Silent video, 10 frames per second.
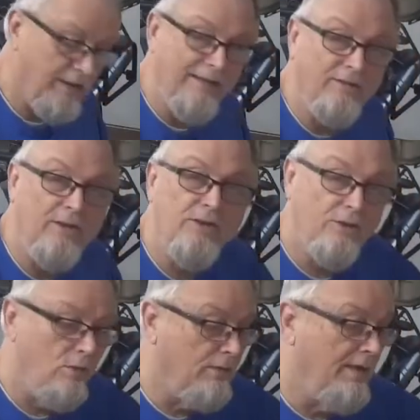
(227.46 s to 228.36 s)
11 years
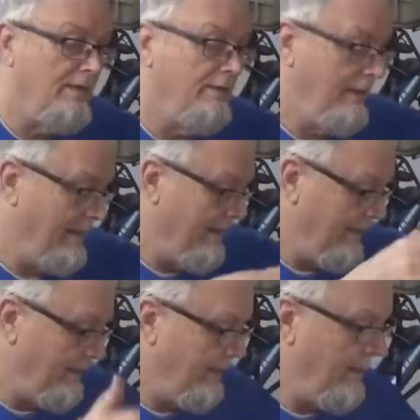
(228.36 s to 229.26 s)
old now
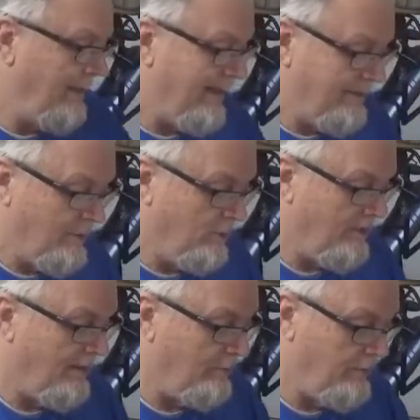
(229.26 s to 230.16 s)
and I told
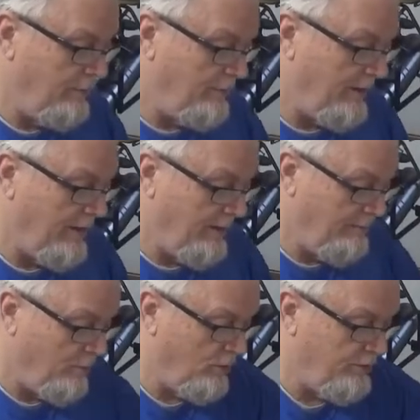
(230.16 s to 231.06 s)
her I would do a
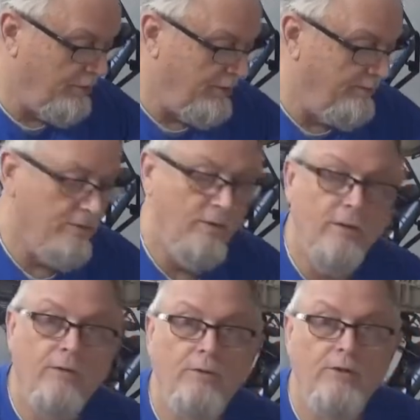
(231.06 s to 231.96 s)
portrait of
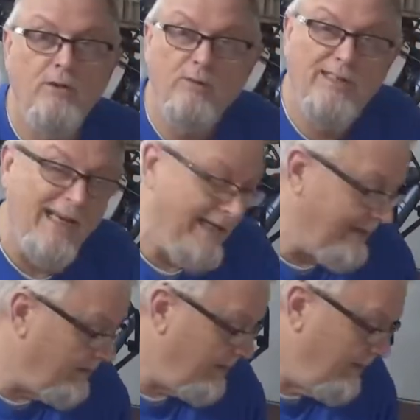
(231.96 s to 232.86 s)
her when she was eight
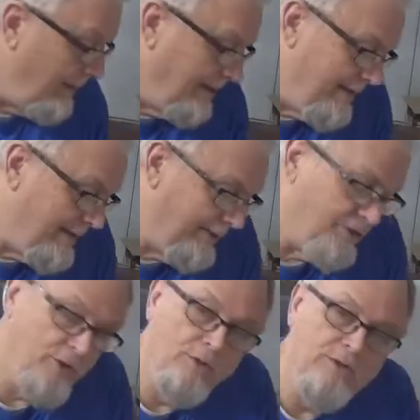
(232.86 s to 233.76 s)
and
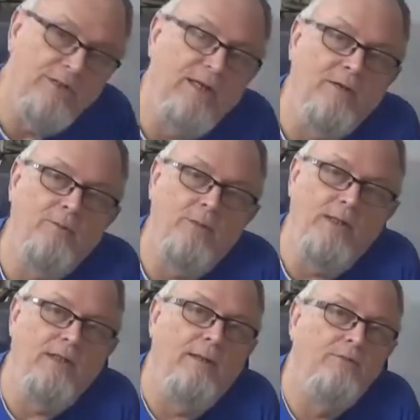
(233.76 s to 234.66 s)
so it's taken
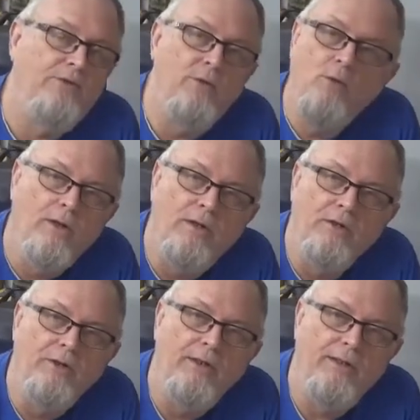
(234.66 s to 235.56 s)
me I'm still working
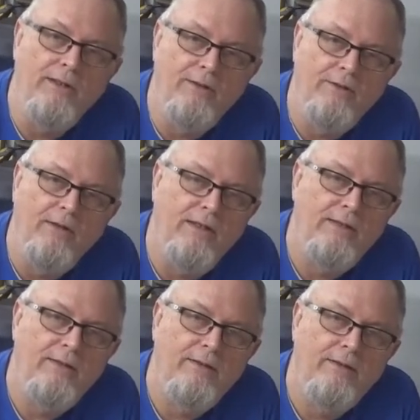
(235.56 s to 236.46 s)
on it, it
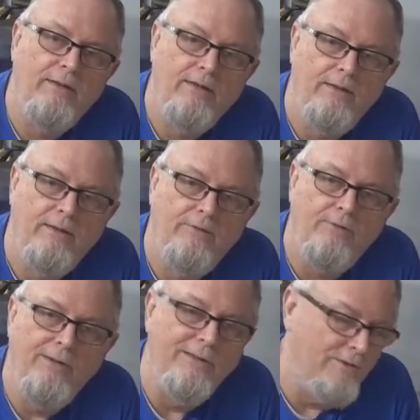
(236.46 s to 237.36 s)
uh,
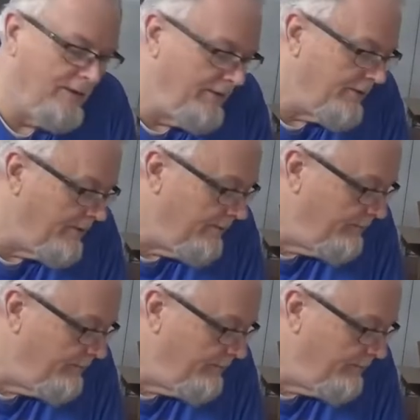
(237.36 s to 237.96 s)
three years later